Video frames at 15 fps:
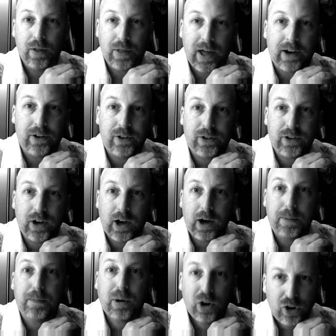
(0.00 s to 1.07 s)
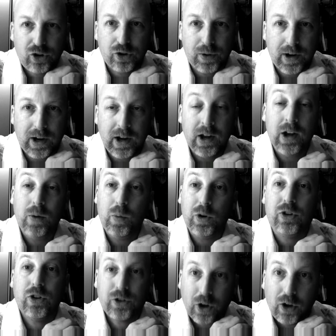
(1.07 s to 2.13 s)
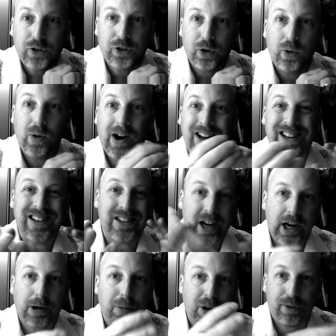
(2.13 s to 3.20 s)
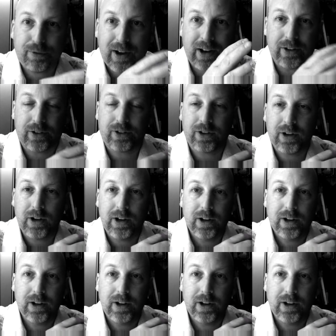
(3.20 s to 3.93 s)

that is perjury, which is also an indictable offence.